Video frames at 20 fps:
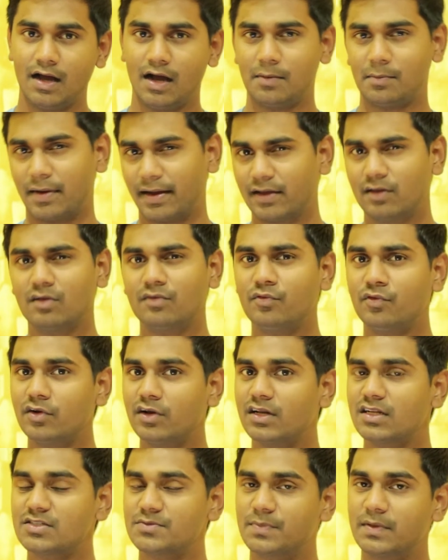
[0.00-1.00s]
A
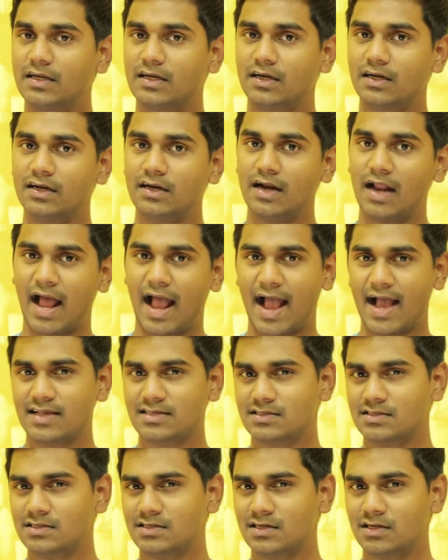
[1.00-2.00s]
microphone or a speaker
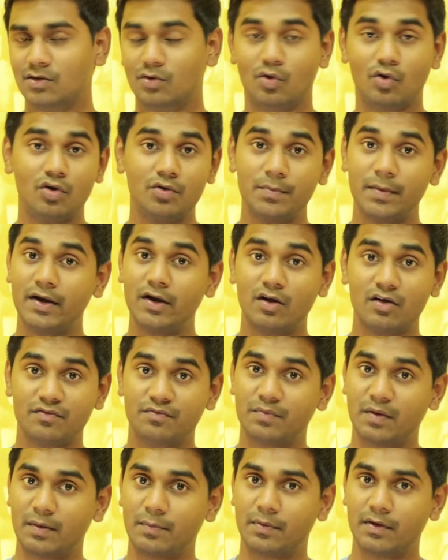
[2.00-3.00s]
has a cone made
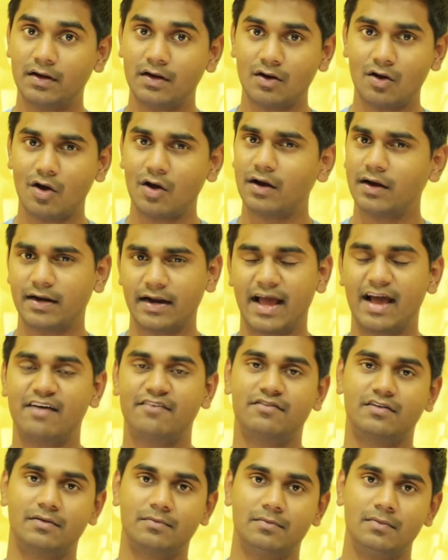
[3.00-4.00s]
of paper or a
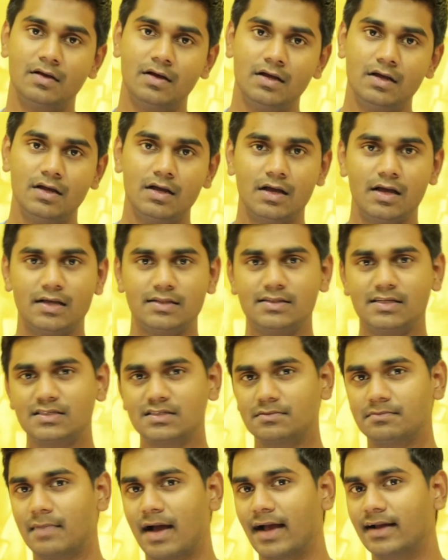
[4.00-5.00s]
diaphragm. There
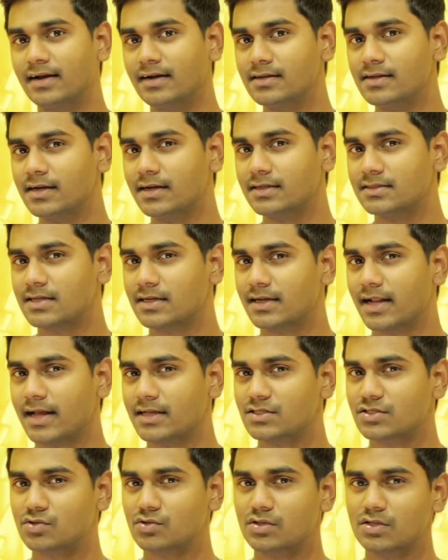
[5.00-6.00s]
is a magnet that is
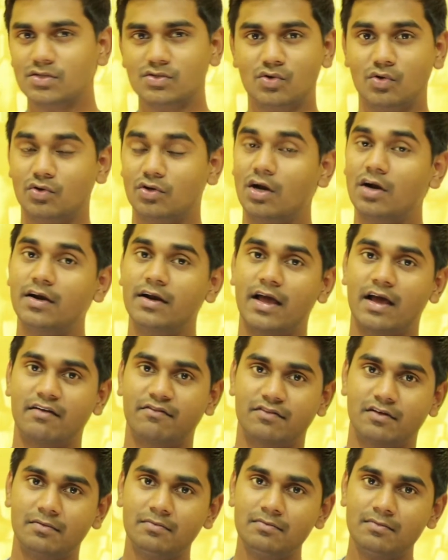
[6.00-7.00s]
attached to this cone or
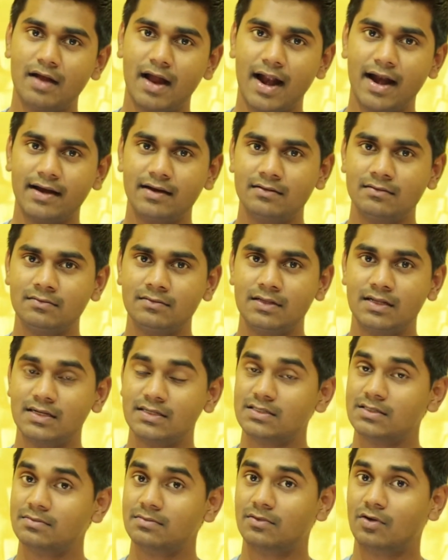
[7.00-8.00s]
diaphragm, and there
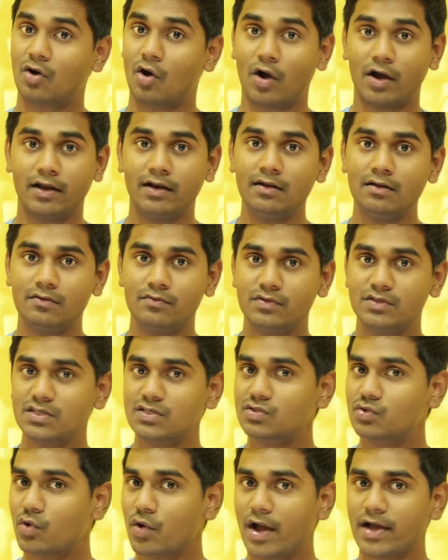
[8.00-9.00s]
is a coil which
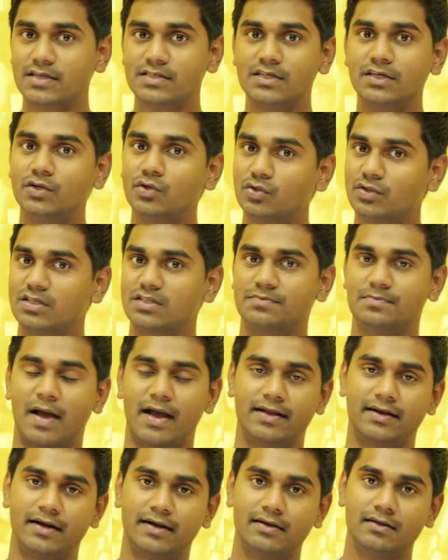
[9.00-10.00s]
is coaxial to this
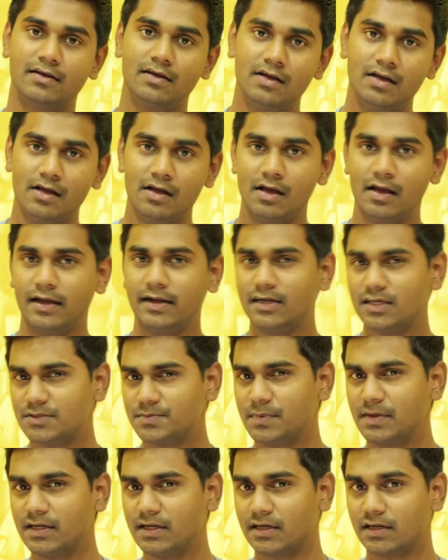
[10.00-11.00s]
magnet. In a
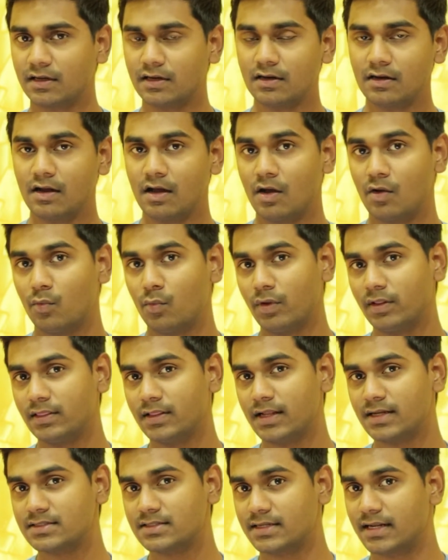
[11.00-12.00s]
speaker, when
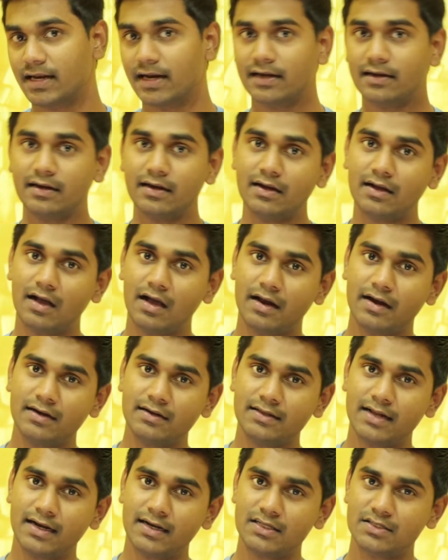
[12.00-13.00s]
there is an electric
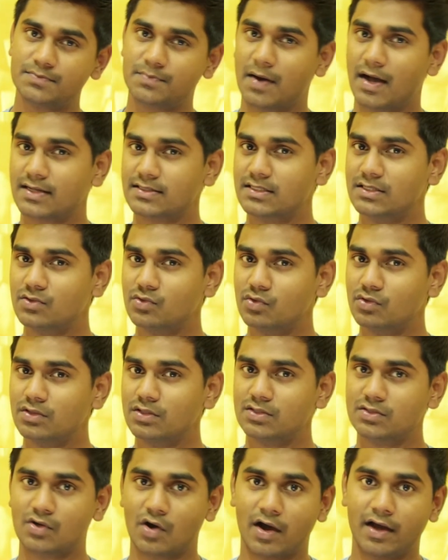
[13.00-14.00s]
current that is passing through
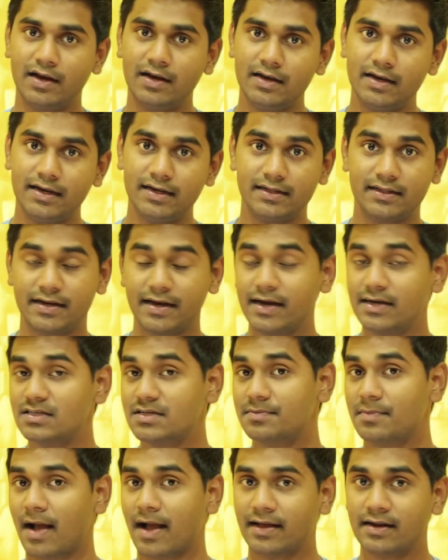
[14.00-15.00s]
this coil, it creates
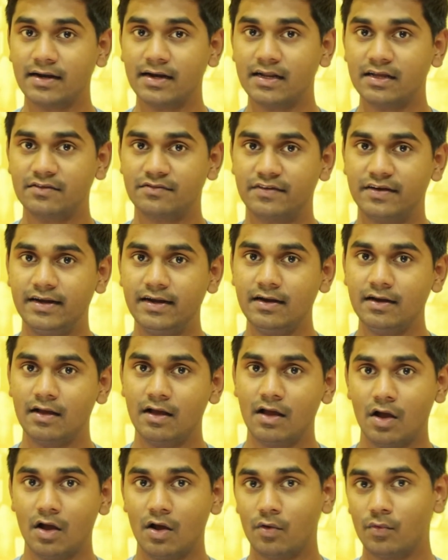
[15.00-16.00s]
a magnetic field
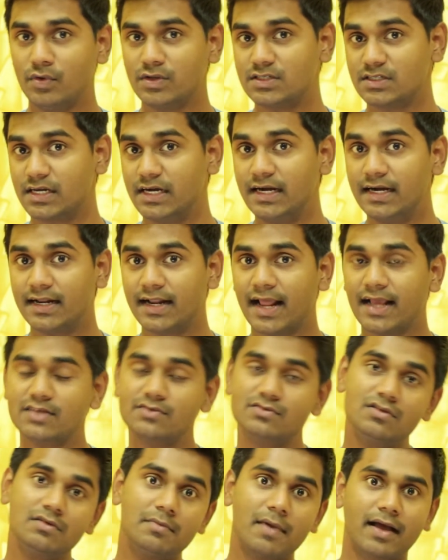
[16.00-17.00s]
which
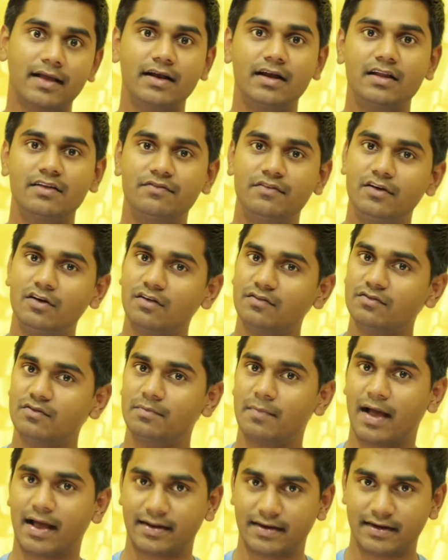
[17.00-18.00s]
interacts with the magnetic field of the
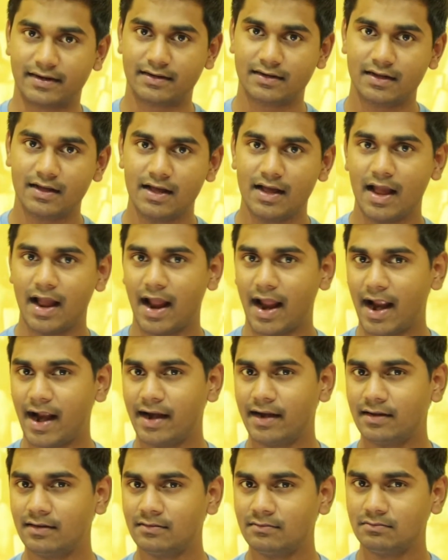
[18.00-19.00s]
magnet,
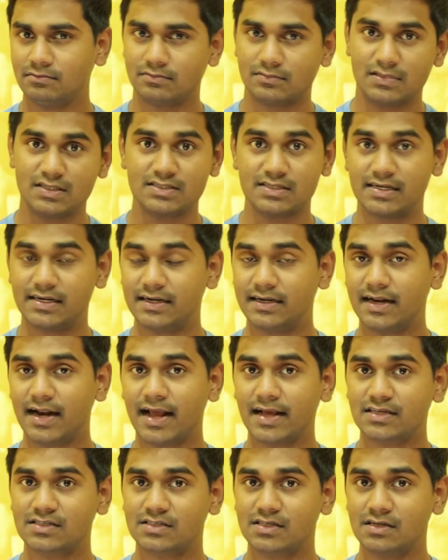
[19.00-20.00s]
and this
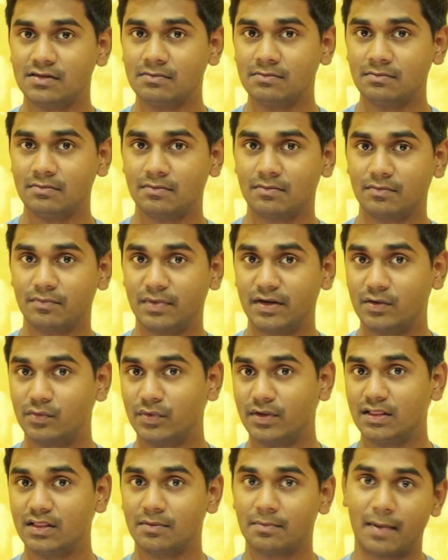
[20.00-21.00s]
interaction
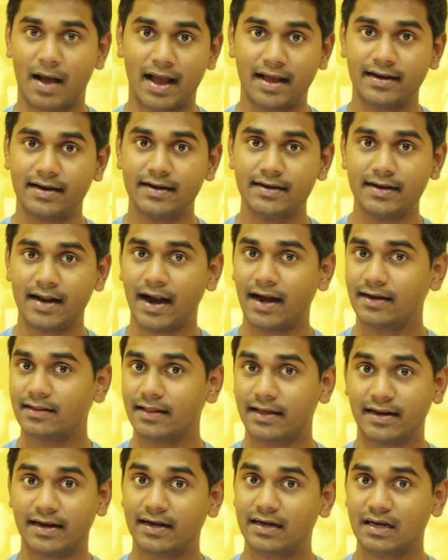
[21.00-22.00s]
between the magnet and
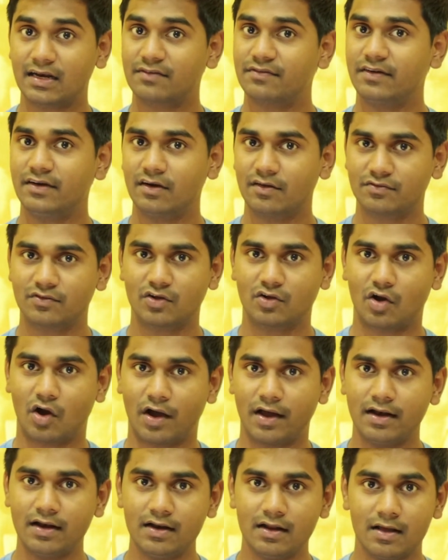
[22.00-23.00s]
the electric field of the
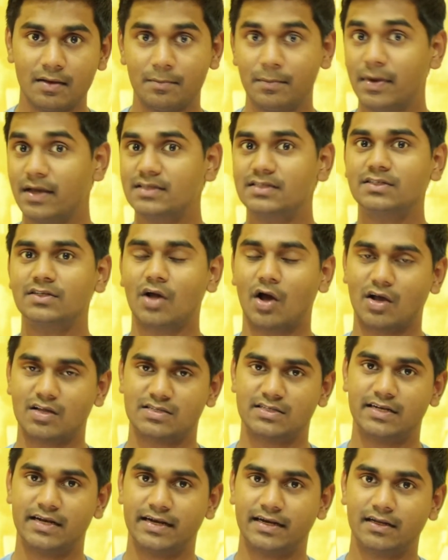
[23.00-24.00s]
coil makes it
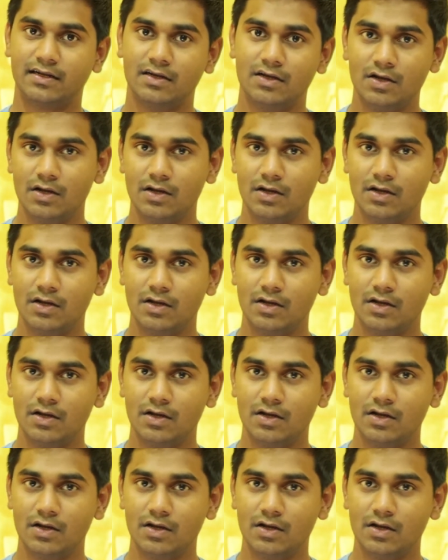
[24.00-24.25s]
oscillate.